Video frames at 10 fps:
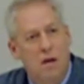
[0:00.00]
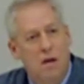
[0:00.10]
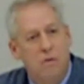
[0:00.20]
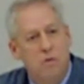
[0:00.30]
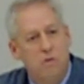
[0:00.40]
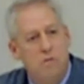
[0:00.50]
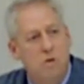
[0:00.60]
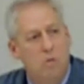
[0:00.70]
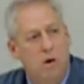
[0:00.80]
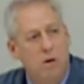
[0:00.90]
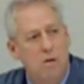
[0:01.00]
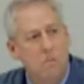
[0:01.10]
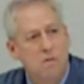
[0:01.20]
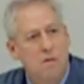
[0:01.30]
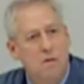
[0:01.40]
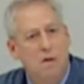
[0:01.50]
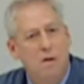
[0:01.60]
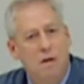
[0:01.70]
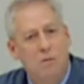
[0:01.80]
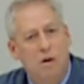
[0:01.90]
In other words, who are you,
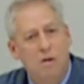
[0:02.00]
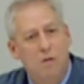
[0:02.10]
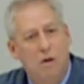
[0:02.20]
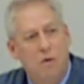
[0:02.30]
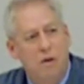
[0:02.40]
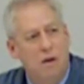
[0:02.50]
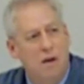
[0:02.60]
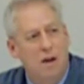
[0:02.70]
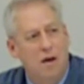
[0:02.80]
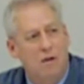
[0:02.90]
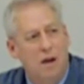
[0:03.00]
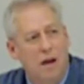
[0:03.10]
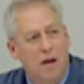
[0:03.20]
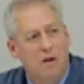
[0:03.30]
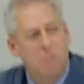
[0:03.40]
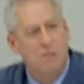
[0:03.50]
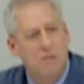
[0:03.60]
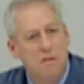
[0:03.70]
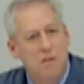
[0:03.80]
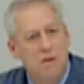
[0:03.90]
and where are you going, and how can I help?
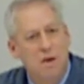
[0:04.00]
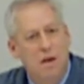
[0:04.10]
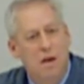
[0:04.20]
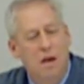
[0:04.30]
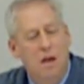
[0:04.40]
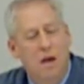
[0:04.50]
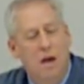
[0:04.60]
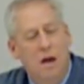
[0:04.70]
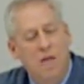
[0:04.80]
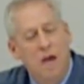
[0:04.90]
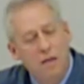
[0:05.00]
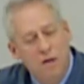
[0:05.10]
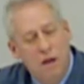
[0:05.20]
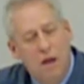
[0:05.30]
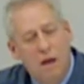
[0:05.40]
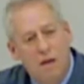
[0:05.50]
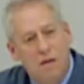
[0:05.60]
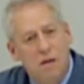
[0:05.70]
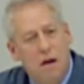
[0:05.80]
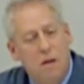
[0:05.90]
And on the other hand,
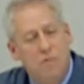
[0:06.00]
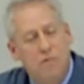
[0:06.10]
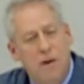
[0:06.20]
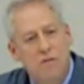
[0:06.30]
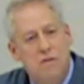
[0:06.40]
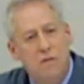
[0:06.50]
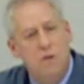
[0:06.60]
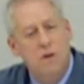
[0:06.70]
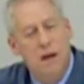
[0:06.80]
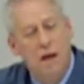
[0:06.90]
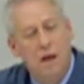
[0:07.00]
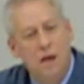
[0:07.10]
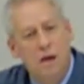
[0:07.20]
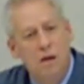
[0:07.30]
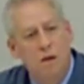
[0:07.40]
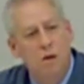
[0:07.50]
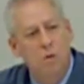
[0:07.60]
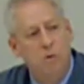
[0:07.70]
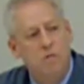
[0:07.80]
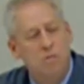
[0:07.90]
I'm faced every day
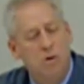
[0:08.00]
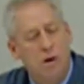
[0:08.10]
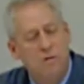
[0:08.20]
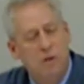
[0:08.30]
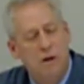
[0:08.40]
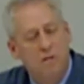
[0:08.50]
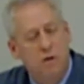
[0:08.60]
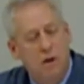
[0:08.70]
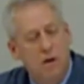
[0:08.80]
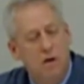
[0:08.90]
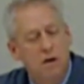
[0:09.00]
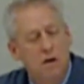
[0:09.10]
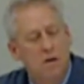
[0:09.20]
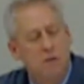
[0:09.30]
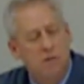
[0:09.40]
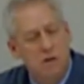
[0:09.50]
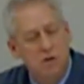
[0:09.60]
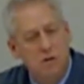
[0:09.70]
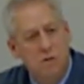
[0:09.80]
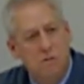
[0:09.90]
with some pretty significant
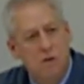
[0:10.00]
decisions.